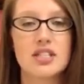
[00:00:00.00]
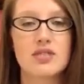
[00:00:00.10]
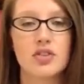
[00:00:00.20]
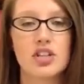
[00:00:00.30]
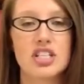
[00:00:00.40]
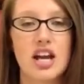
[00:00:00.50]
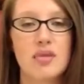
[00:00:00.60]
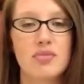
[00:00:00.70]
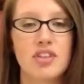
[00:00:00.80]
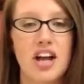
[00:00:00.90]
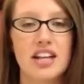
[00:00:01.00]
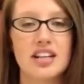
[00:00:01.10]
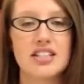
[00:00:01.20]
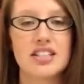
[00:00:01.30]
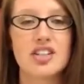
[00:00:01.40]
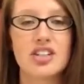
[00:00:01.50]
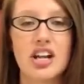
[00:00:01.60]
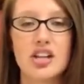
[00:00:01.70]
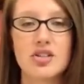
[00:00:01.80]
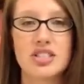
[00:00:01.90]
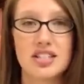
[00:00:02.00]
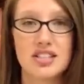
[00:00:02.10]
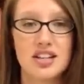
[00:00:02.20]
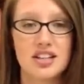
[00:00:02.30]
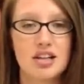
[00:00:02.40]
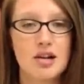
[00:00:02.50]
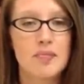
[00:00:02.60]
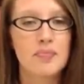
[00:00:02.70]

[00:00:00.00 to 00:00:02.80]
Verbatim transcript: his free time flying his little yellow Cessna,